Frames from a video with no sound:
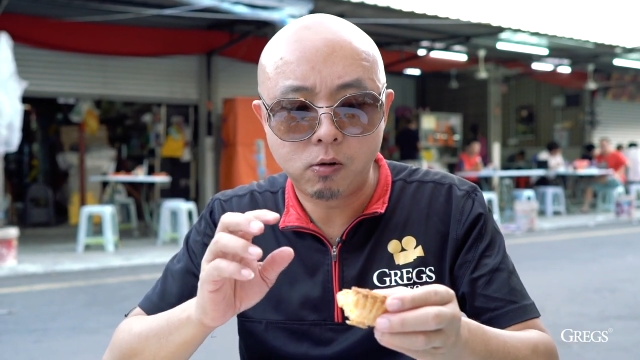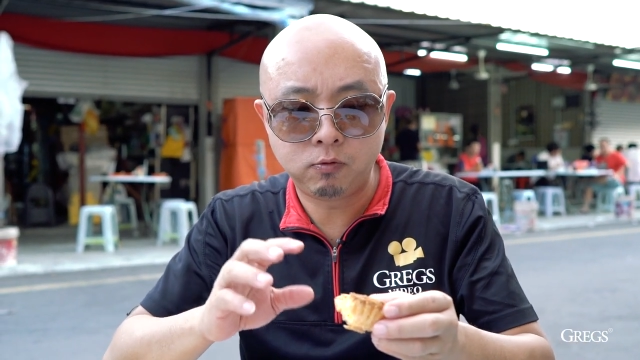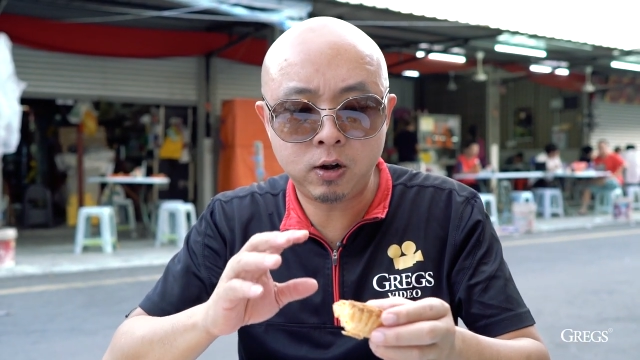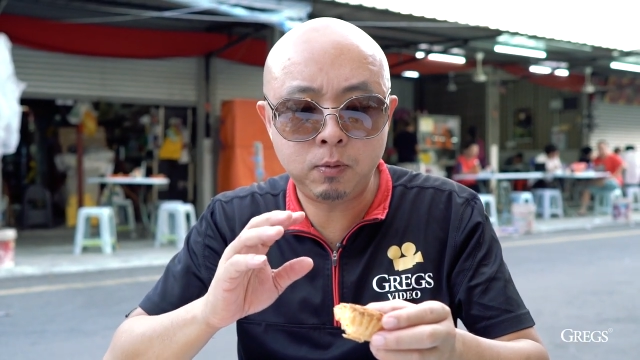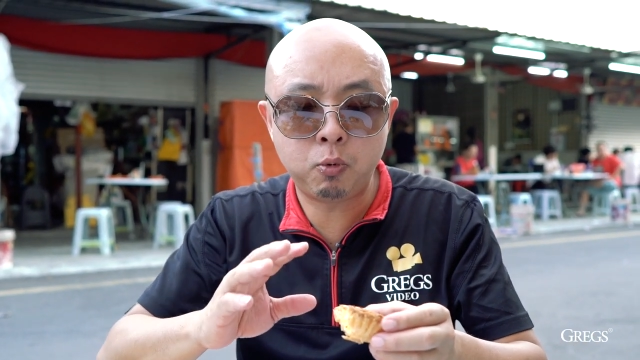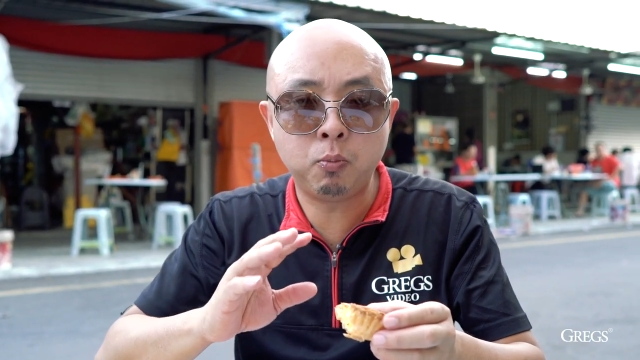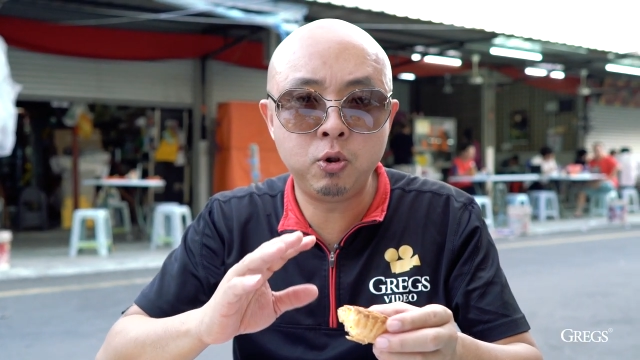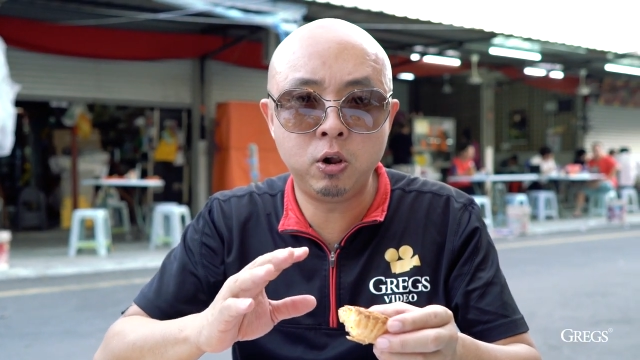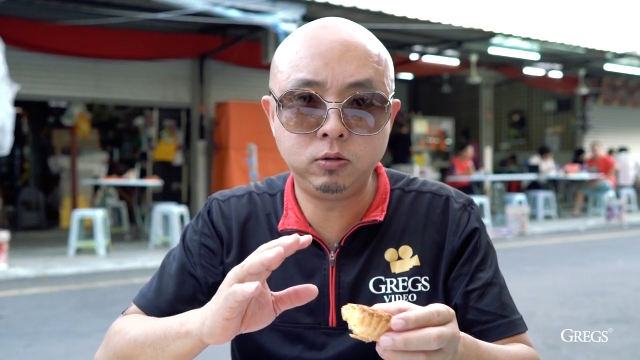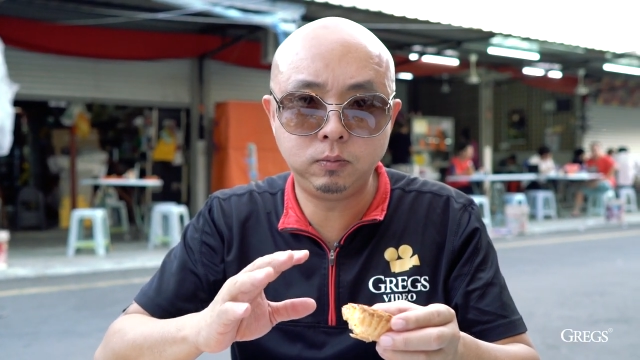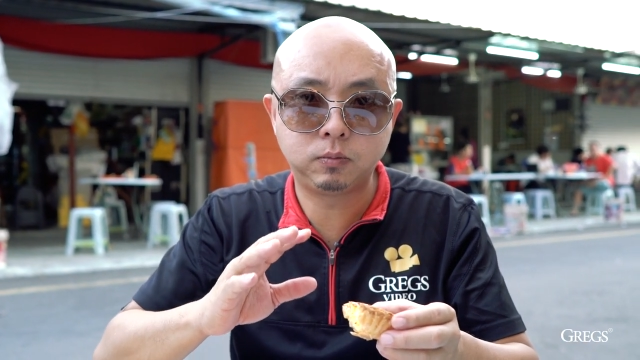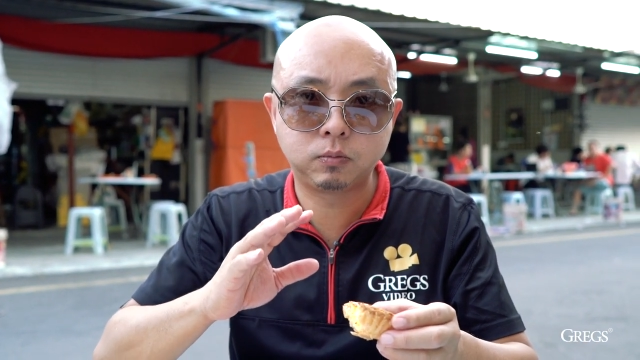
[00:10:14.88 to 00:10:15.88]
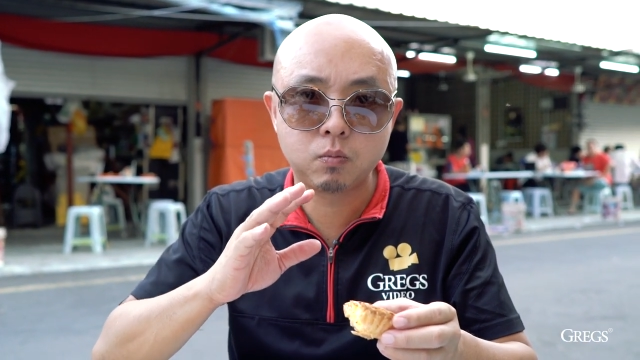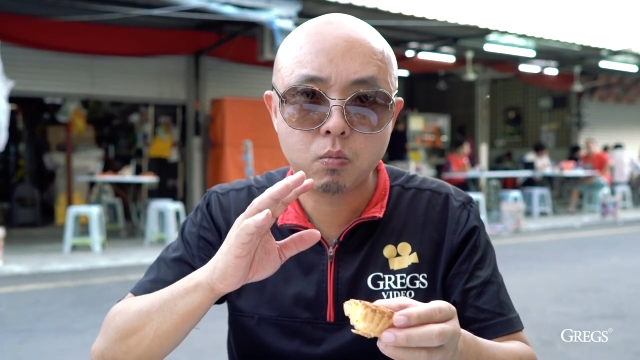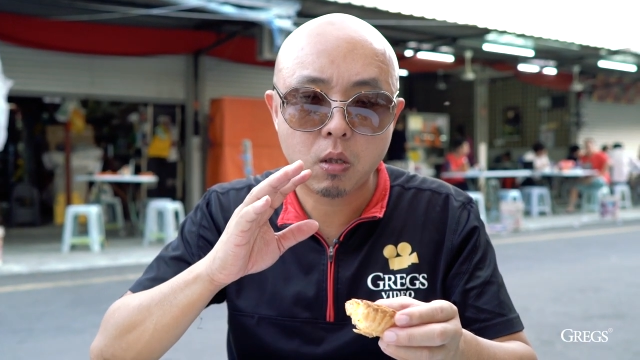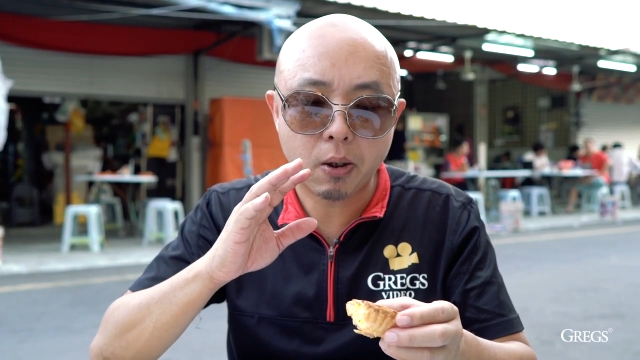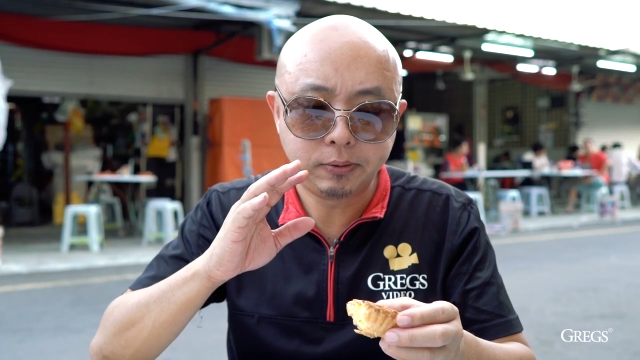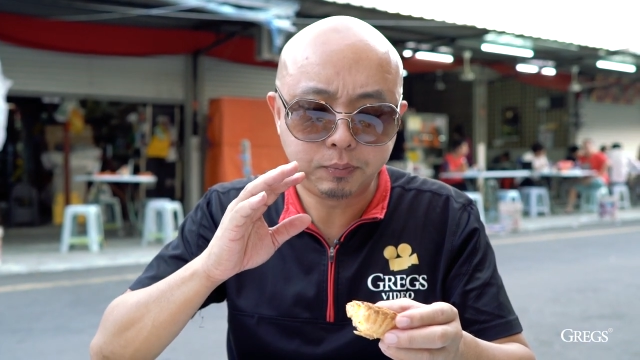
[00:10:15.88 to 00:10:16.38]
Very popular,
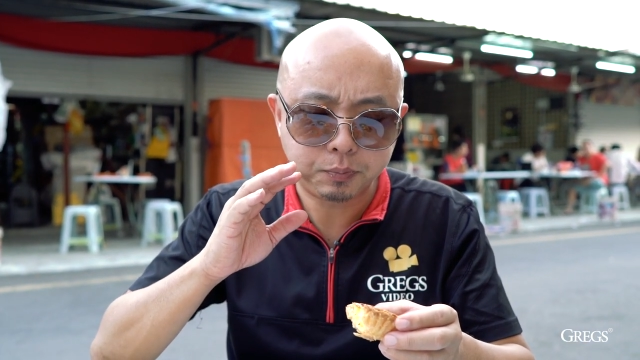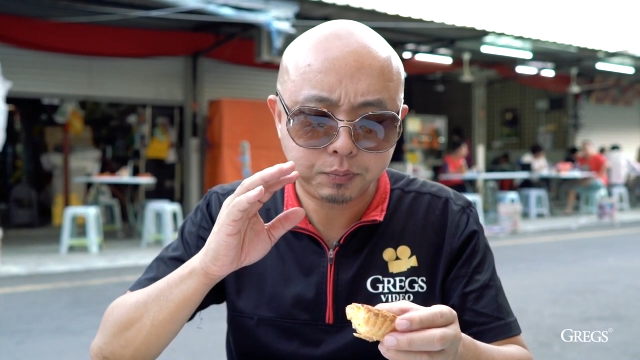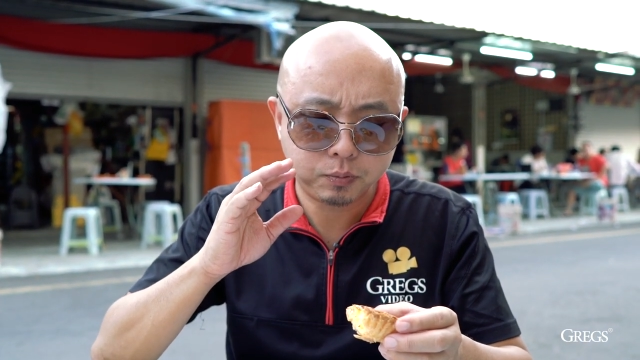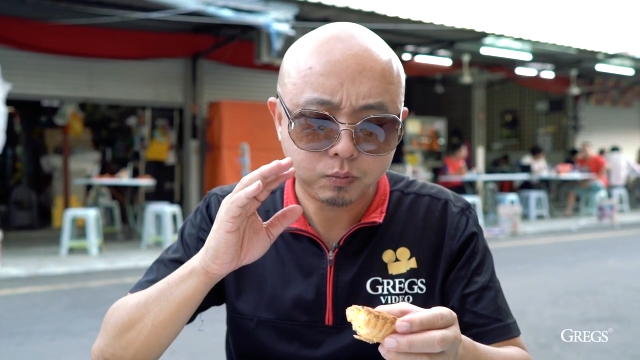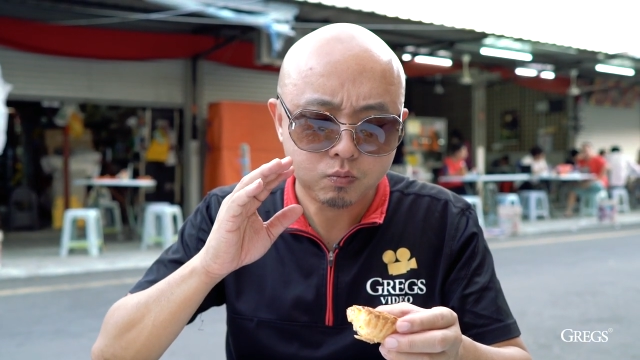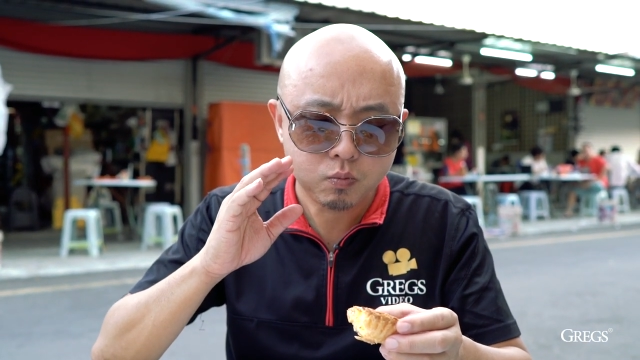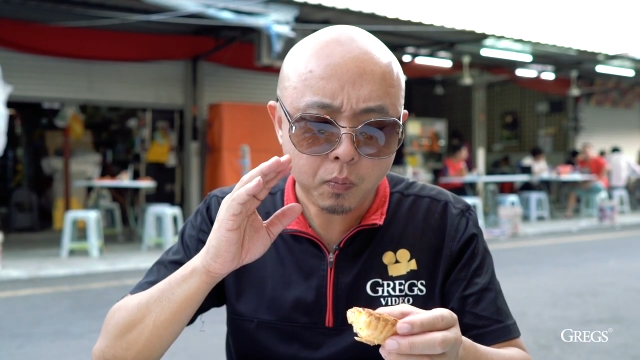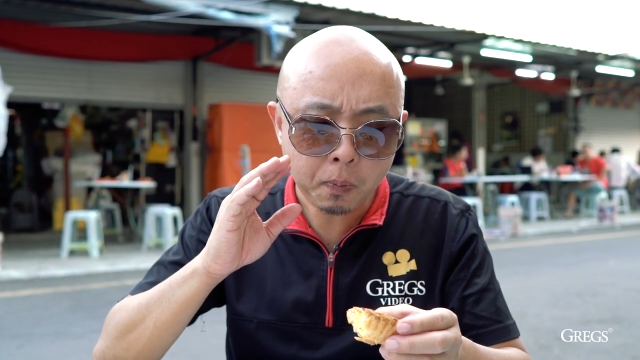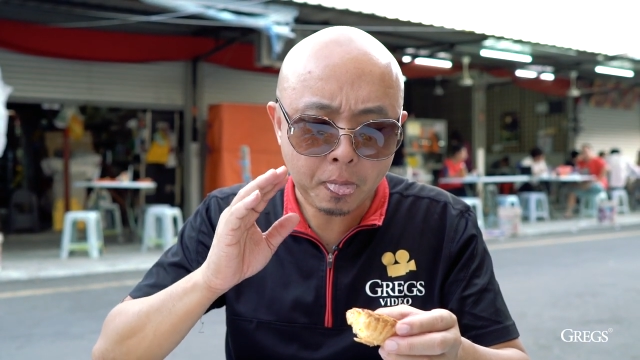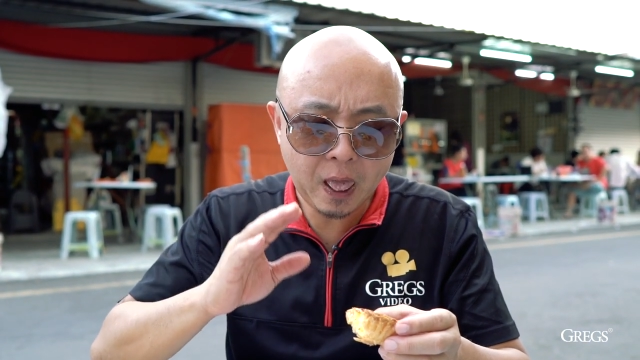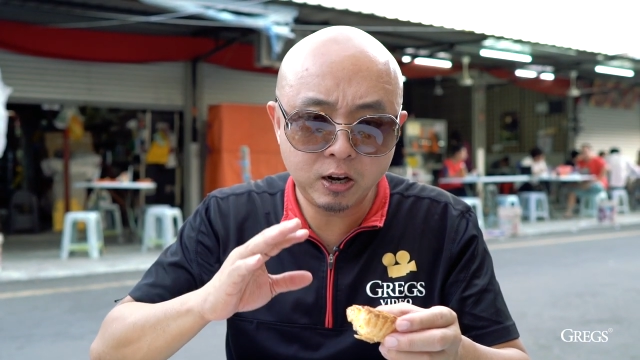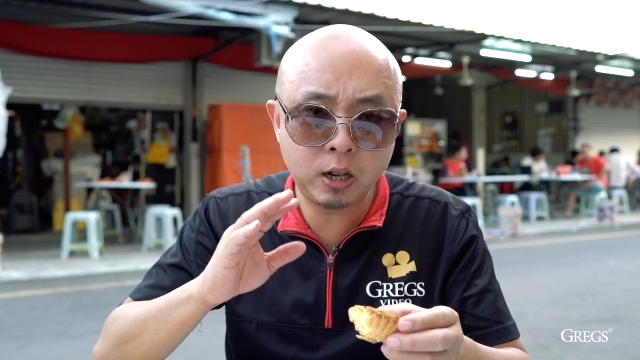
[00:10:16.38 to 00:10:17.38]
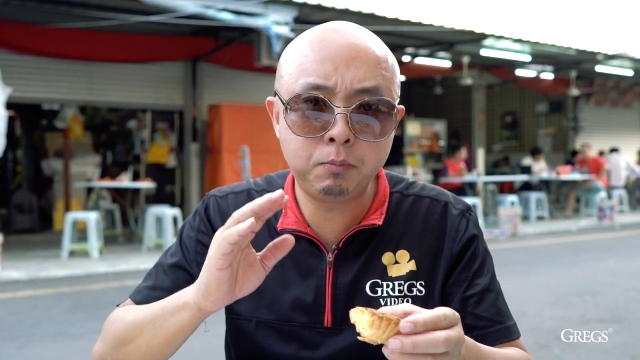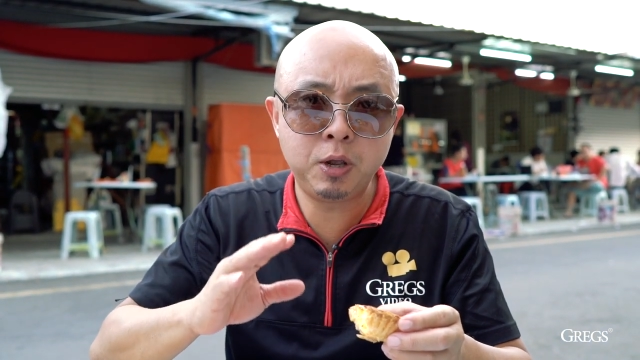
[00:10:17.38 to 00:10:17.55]
that